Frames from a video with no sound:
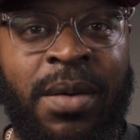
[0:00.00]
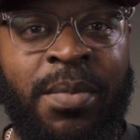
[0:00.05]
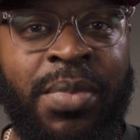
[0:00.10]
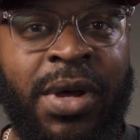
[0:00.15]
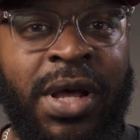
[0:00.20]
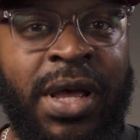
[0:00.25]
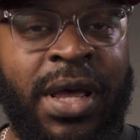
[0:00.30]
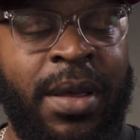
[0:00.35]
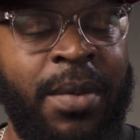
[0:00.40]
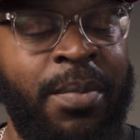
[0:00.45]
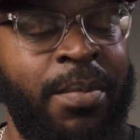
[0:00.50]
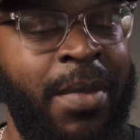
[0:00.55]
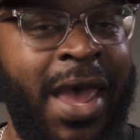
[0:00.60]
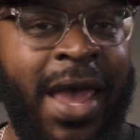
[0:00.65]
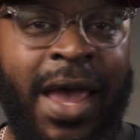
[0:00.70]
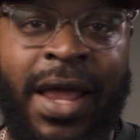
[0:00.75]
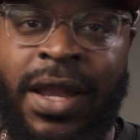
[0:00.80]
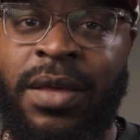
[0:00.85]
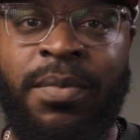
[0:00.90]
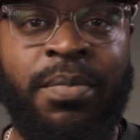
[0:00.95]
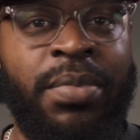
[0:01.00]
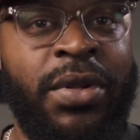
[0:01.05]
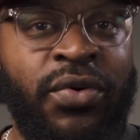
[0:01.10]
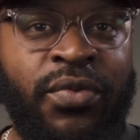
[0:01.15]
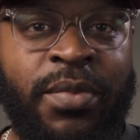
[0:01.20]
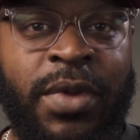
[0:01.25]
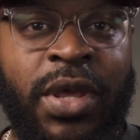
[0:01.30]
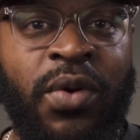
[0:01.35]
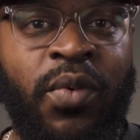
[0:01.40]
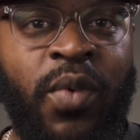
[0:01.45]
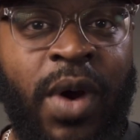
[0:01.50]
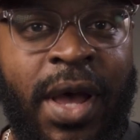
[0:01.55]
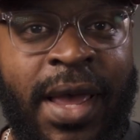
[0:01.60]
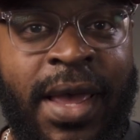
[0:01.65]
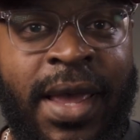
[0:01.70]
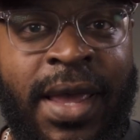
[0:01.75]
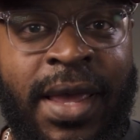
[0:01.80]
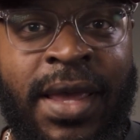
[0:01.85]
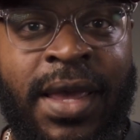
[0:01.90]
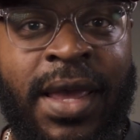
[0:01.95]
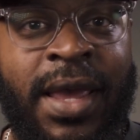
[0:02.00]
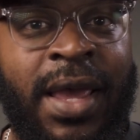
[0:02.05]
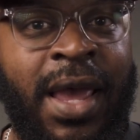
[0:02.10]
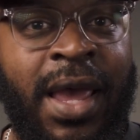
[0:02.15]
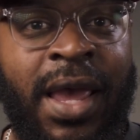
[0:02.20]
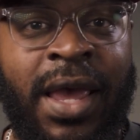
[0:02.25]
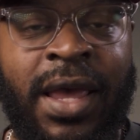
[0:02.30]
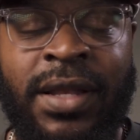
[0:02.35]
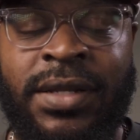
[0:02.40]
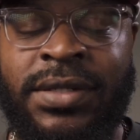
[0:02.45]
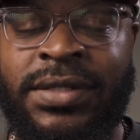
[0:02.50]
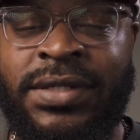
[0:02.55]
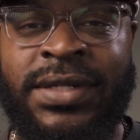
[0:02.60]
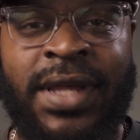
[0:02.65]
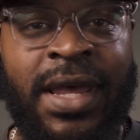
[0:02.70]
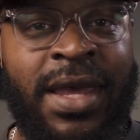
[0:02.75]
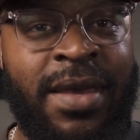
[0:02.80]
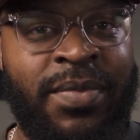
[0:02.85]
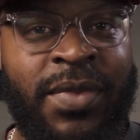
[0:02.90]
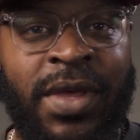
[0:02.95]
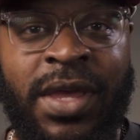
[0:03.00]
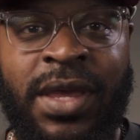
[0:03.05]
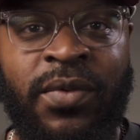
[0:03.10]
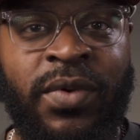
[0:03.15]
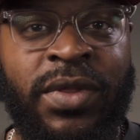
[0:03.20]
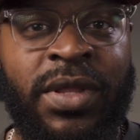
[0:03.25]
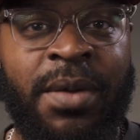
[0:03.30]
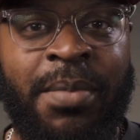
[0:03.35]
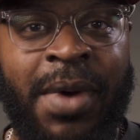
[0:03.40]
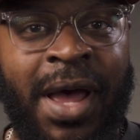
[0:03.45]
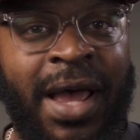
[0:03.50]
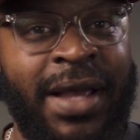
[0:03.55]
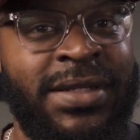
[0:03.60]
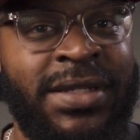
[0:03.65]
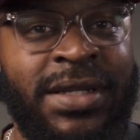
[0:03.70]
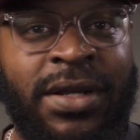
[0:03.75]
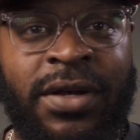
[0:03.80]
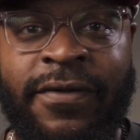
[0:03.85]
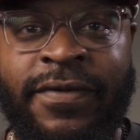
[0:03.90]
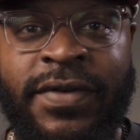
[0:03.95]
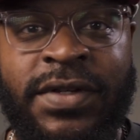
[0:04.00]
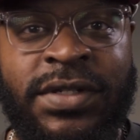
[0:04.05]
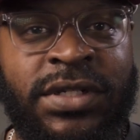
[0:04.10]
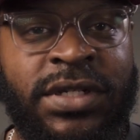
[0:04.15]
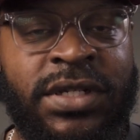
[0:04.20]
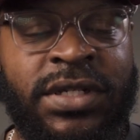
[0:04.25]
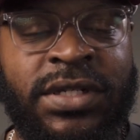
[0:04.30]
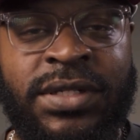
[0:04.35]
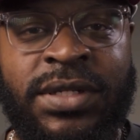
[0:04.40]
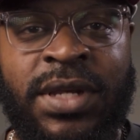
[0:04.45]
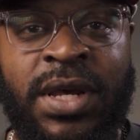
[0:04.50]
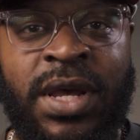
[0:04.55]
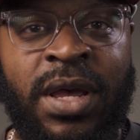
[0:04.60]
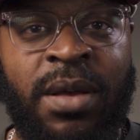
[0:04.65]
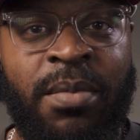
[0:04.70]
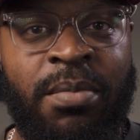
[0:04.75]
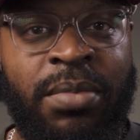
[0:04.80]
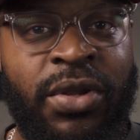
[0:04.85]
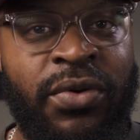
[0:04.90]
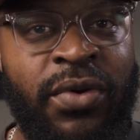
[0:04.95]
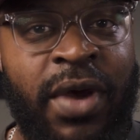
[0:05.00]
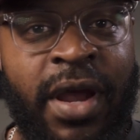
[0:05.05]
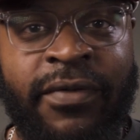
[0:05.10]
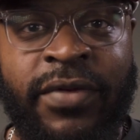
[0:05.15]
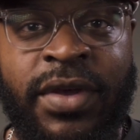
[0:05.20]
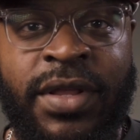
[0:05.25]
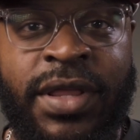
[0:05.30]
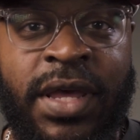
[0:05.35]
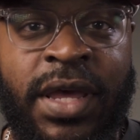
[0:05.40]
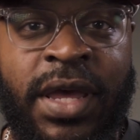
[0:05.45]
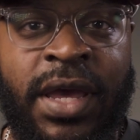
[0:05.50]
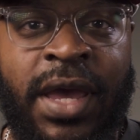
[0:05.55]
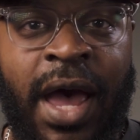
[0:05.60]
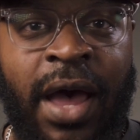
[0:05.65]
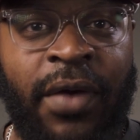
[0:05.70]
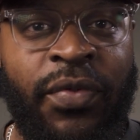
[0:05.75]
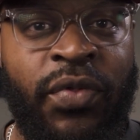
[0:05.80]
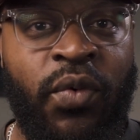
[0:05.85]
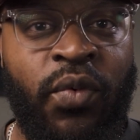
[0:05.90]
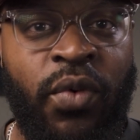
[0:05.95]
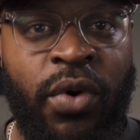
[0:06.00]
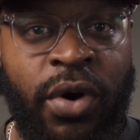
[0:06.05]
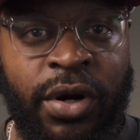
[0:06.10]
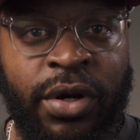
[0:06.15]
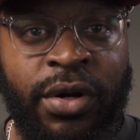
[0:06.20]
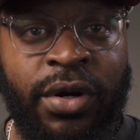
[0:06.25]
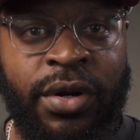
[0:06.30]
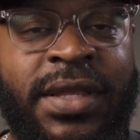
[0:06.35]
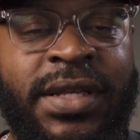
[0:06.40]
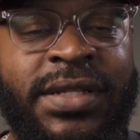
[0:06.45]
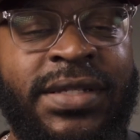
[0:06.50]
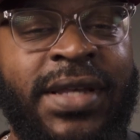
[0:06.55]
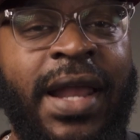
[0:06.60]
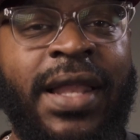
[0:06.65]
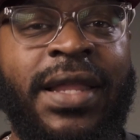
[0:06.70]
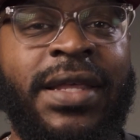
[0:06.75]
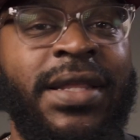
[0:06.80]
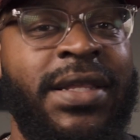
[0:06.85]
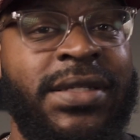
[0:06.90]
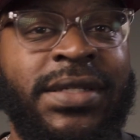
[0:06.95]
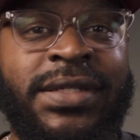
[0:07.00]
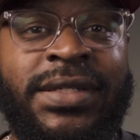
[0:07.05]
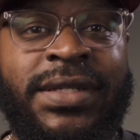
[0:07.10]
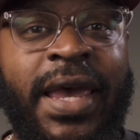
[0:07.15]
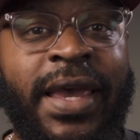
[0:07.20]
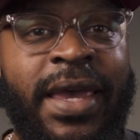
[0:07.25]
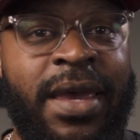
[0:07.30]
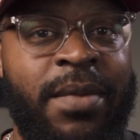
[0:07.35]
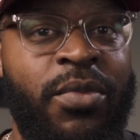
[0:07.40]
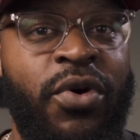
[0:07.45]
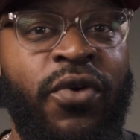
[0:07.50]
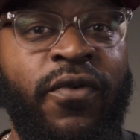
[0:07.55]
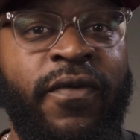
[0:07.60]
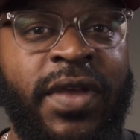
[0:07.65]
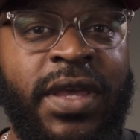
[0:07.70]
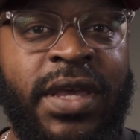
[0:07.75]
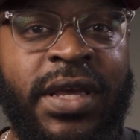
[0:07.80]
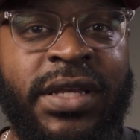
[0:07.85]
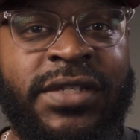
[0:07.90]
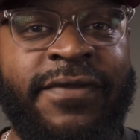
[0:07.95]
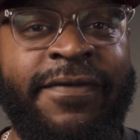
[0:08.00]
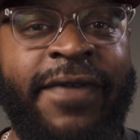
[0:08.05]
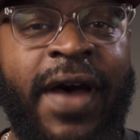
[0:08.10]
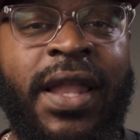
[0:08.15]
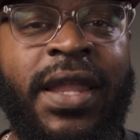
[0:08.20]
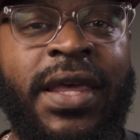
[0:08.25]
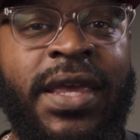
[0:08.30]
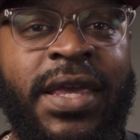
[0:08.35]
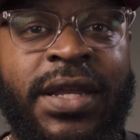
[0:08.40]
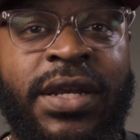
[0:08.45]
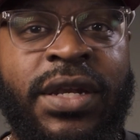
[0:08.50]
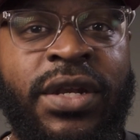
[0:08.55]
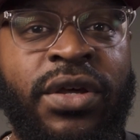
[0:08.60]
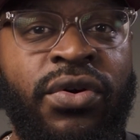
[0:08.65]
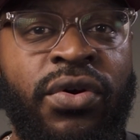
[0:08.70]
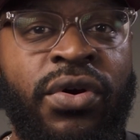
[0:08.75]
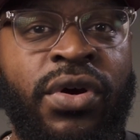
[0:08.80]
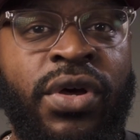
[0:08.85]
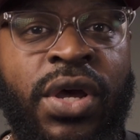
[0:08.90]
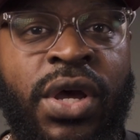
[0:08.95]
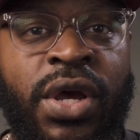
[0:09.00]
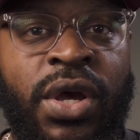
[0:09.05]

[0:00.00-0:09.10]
but man, it blew me away, and same thing with the box office, just blew everything out the water. The title of the second movie is Folie à Deux,